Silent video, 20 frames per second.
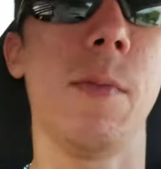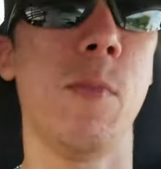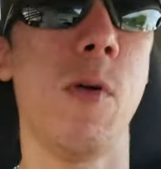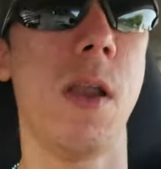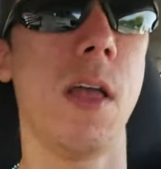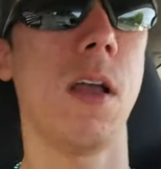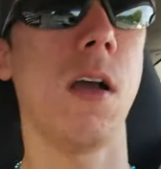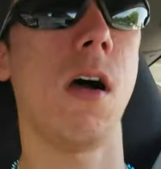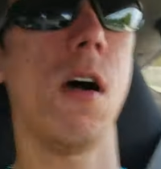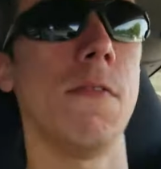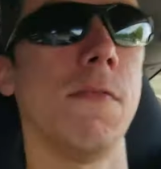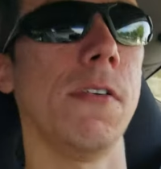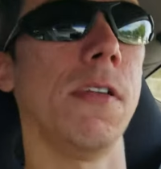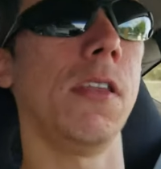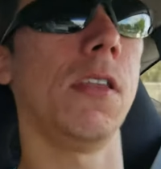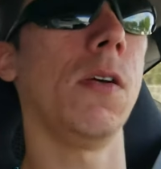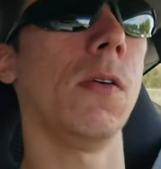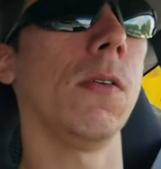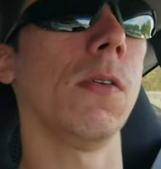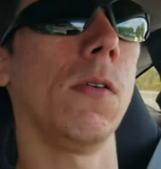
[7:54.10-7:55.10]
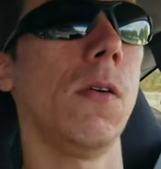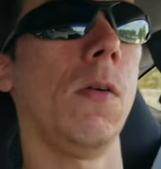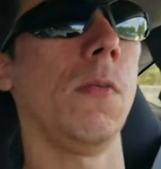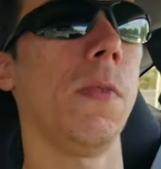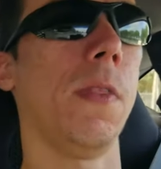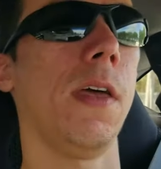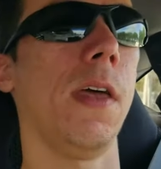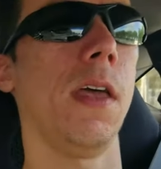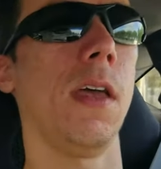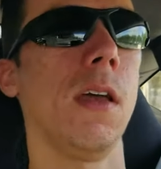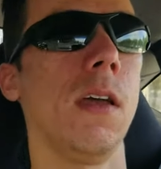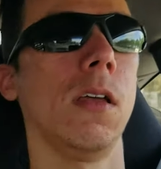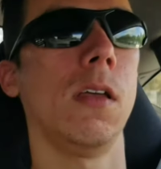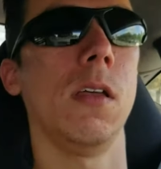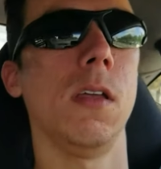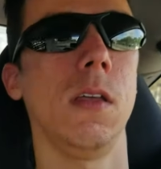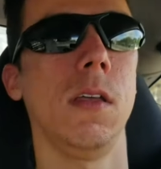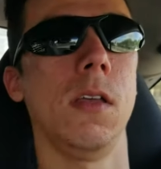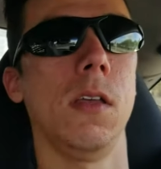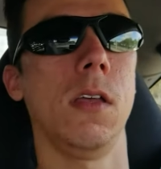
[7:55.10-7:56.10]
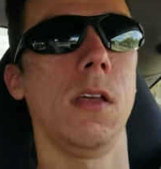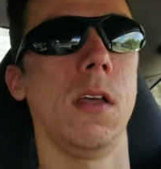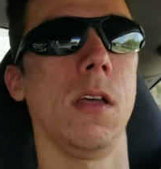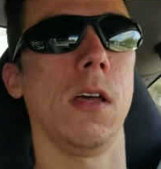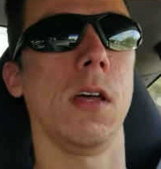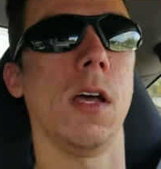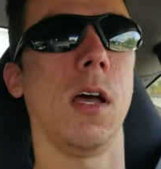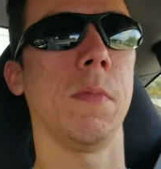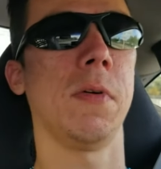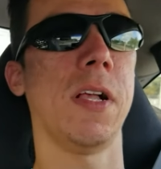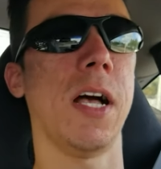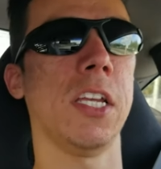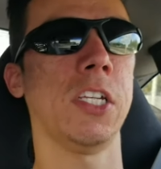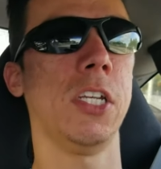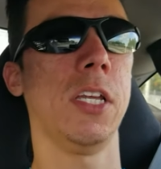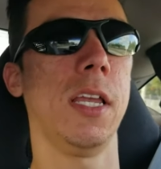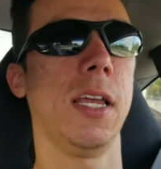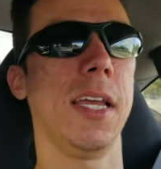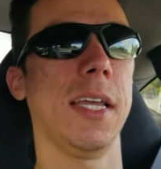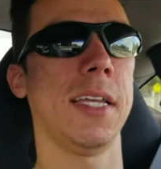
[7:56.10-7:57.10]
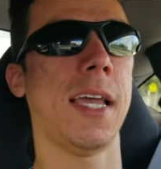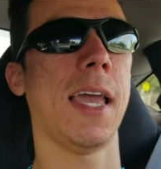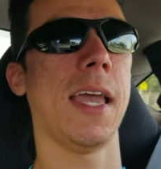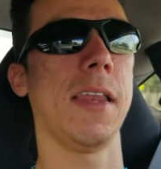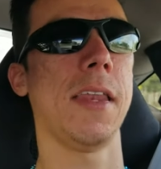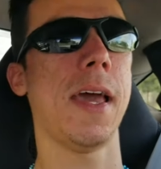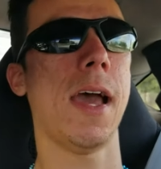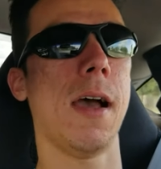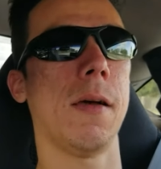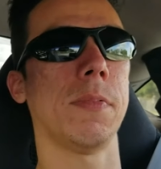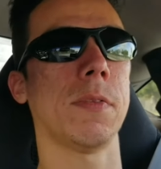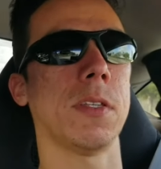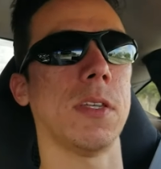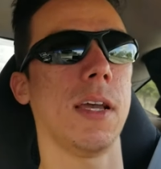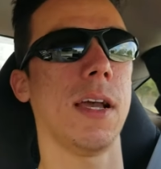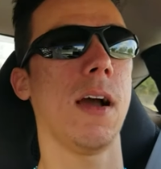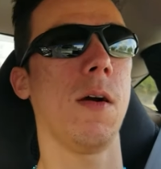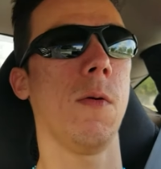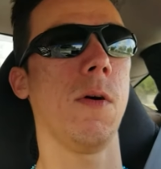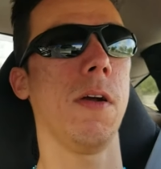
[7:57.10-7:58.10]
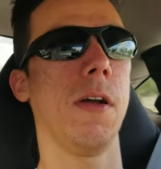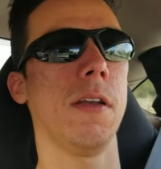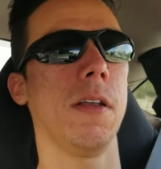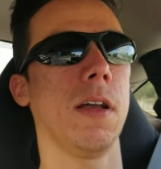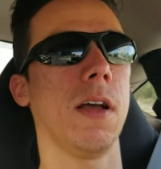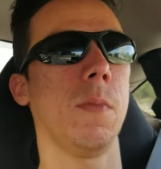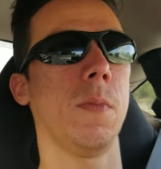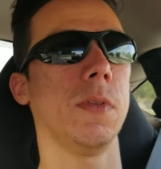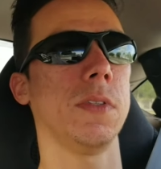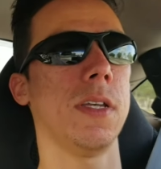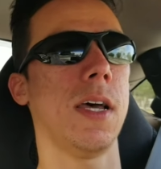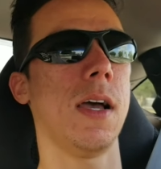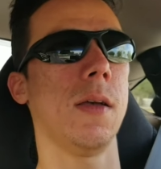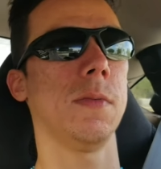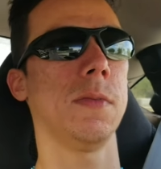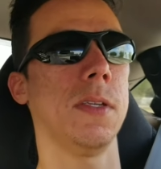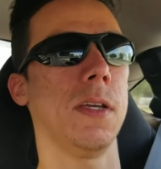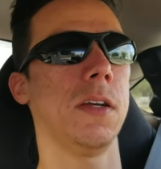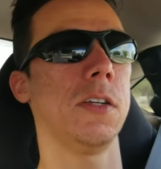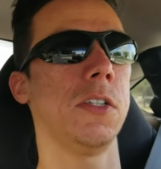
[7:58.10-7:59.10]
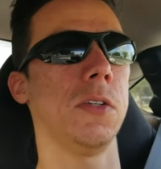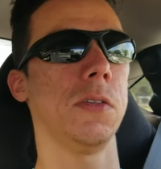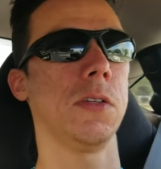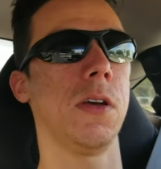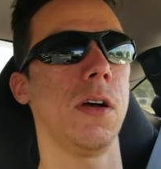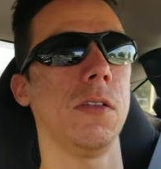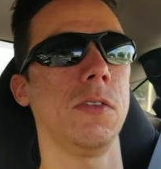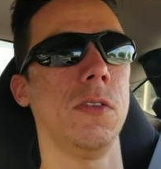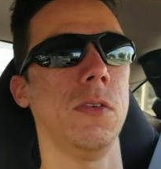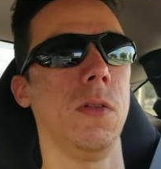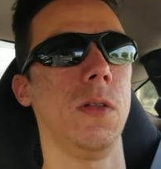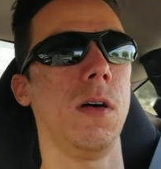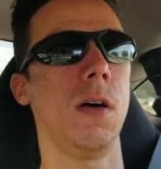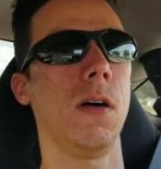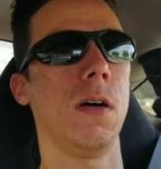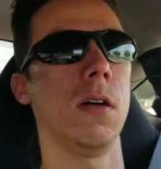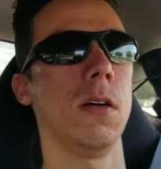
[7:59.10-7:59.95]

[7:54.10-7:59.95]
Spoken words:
running off and doing her own thing. I'm glad she didn't get kidnapped. I got worried a couple times there. She was gone too long.